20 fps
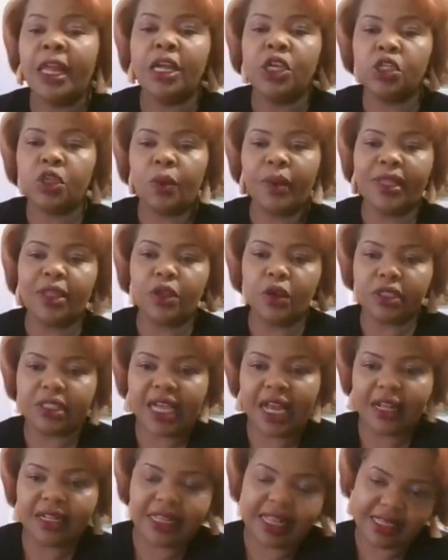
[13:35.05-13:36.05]
So when your
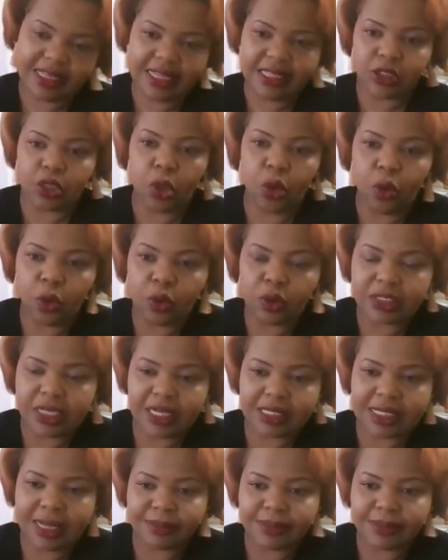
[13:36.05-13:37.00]
child gets older,